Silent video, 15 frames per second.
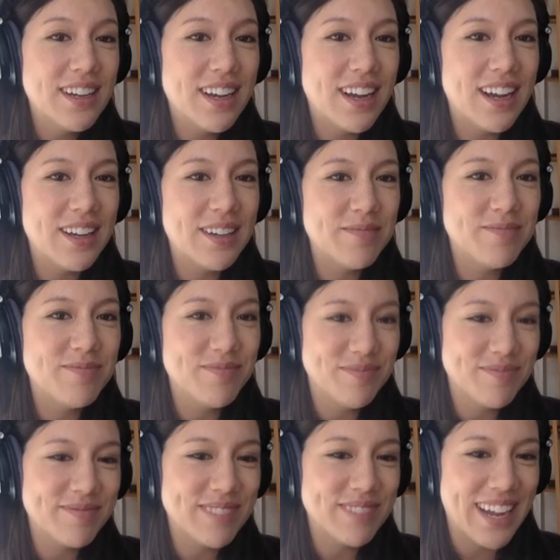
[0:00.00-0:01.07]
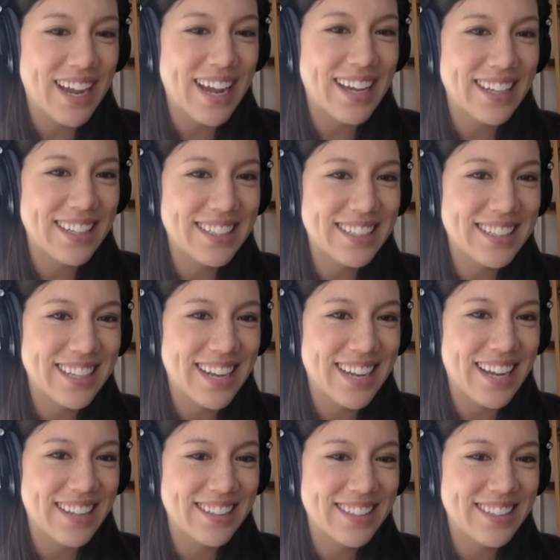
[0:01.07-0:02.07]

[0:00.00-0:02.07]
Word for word: Right. Um, yeah, yeah.